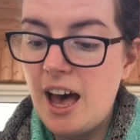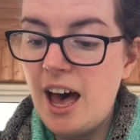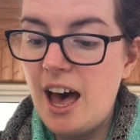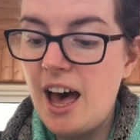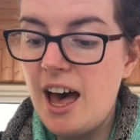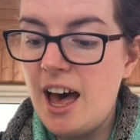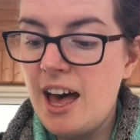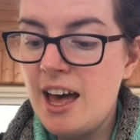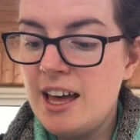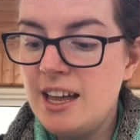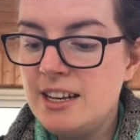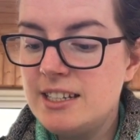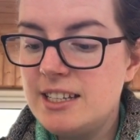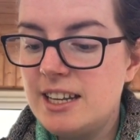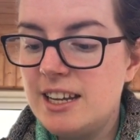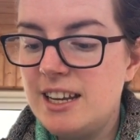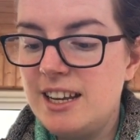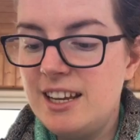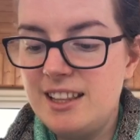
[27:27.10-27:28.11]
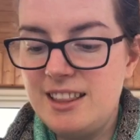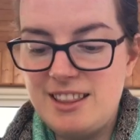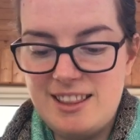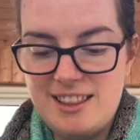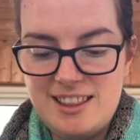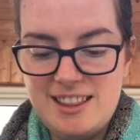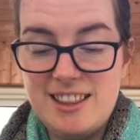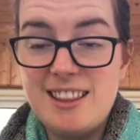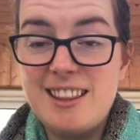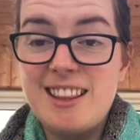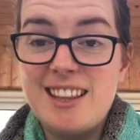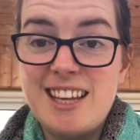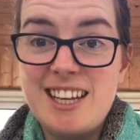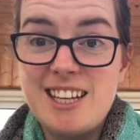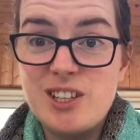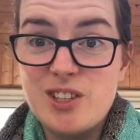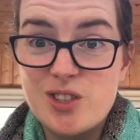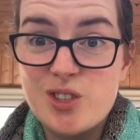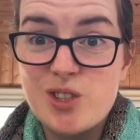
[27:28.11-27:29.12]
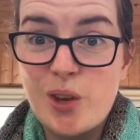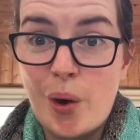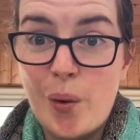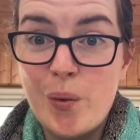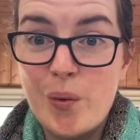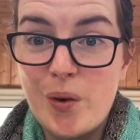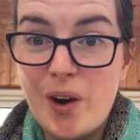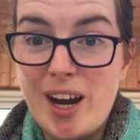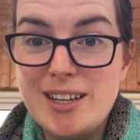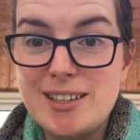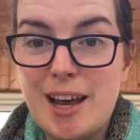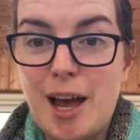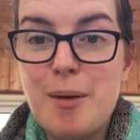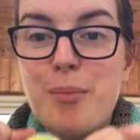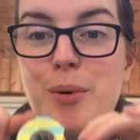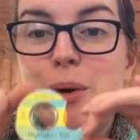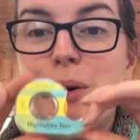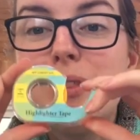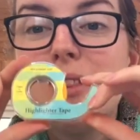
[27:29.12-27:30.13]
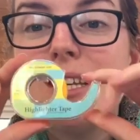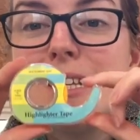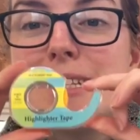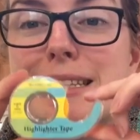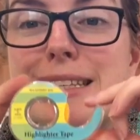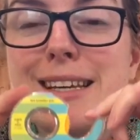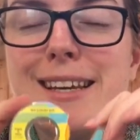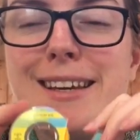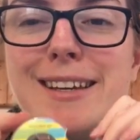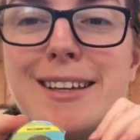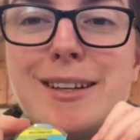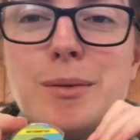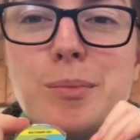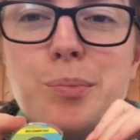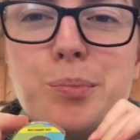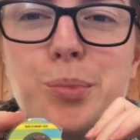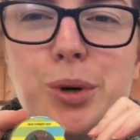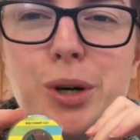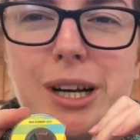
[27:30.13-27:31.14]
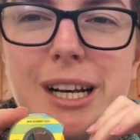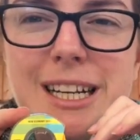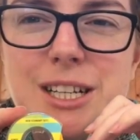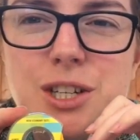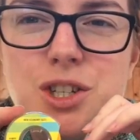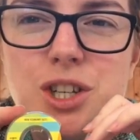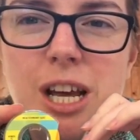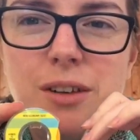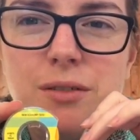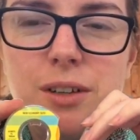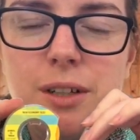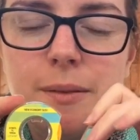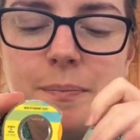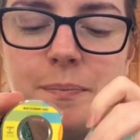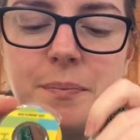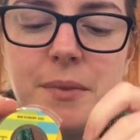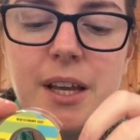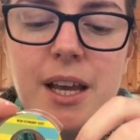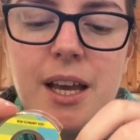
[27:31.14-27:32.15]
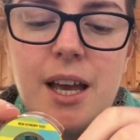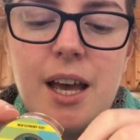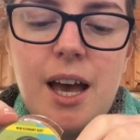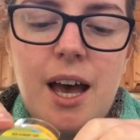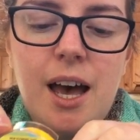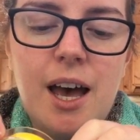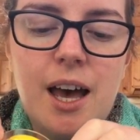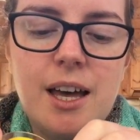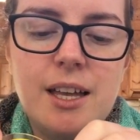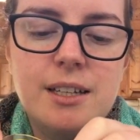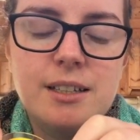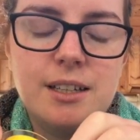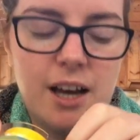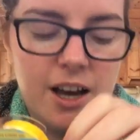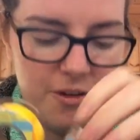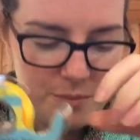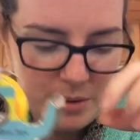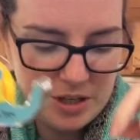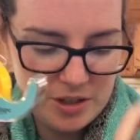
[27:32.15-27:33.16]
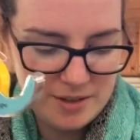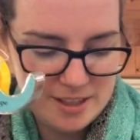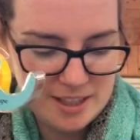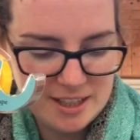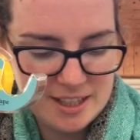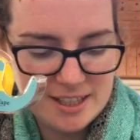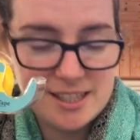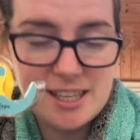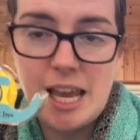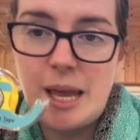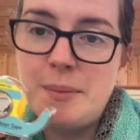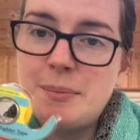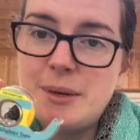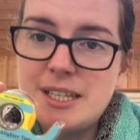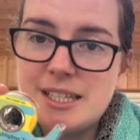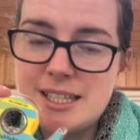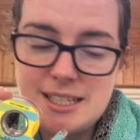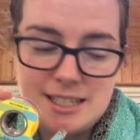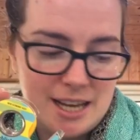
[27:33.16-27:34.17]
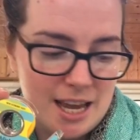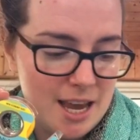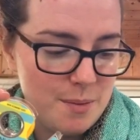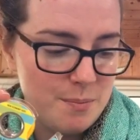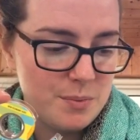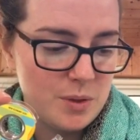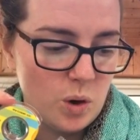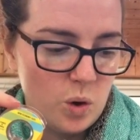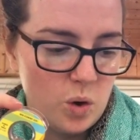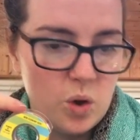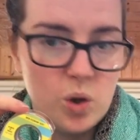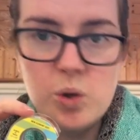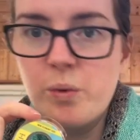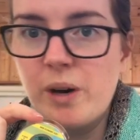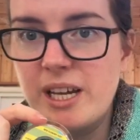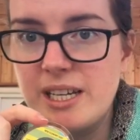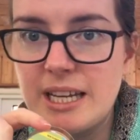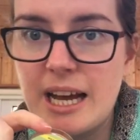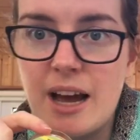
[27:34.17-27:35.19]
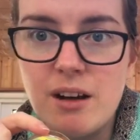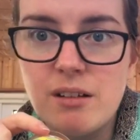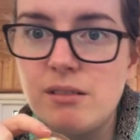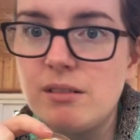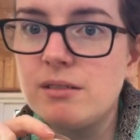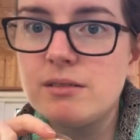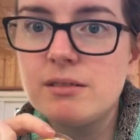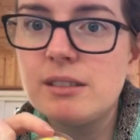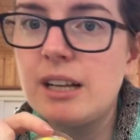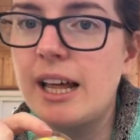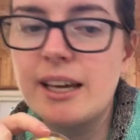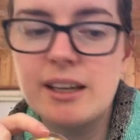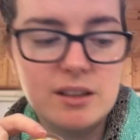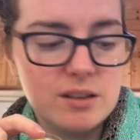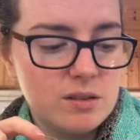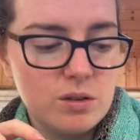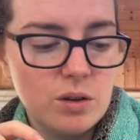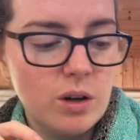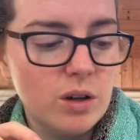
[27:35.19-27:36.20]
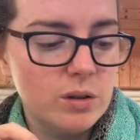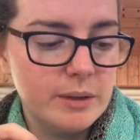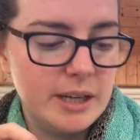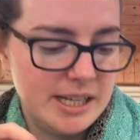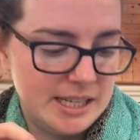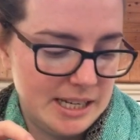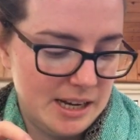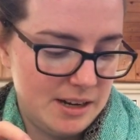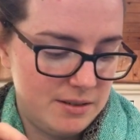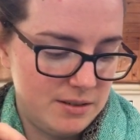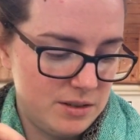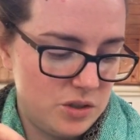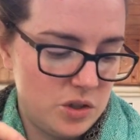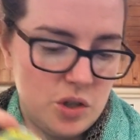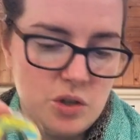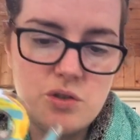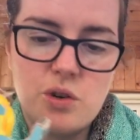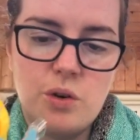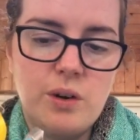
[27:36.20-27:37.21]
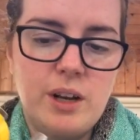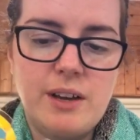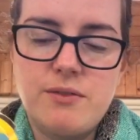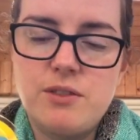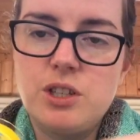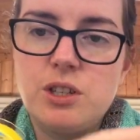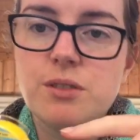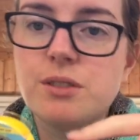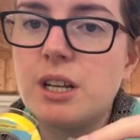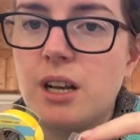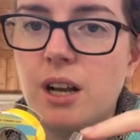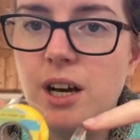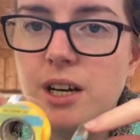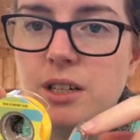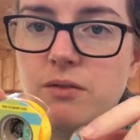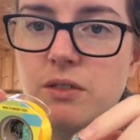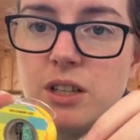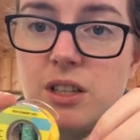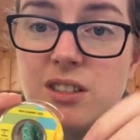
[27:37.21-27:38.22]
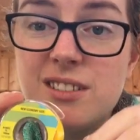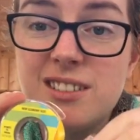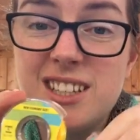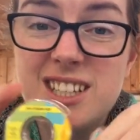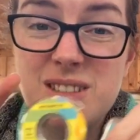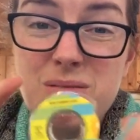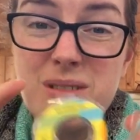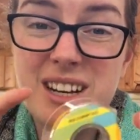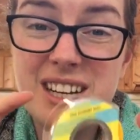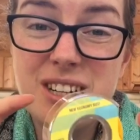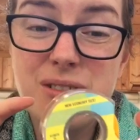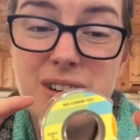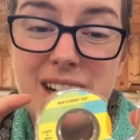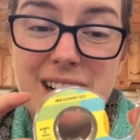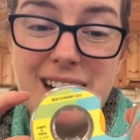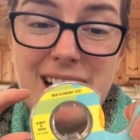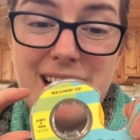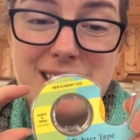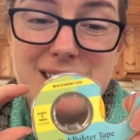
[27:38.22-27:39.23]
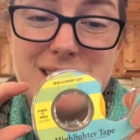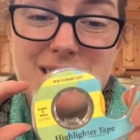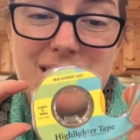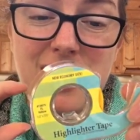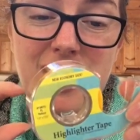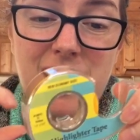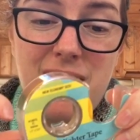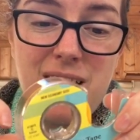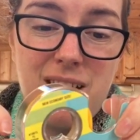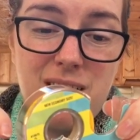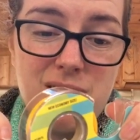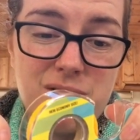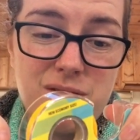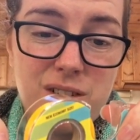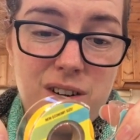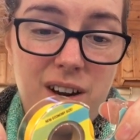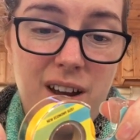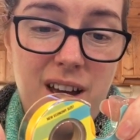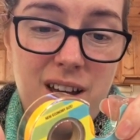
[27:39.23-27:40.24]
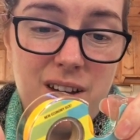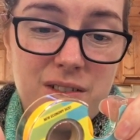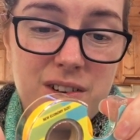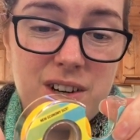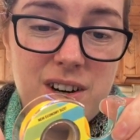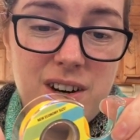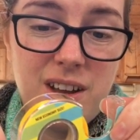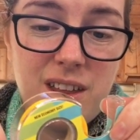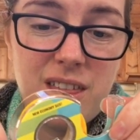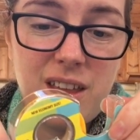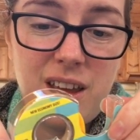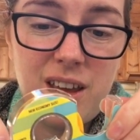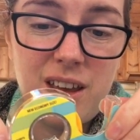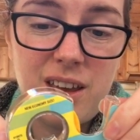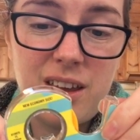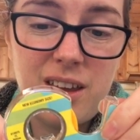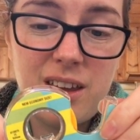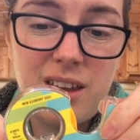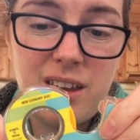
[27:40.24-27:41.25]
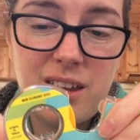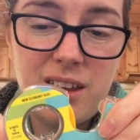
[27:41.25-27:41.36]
And it is so great. I bought this in Brooklyn General. And I've been using the same piece of tape the whole way down, like the whole way down. So you don't have to use a lot of it. So this will literally last forever, I think.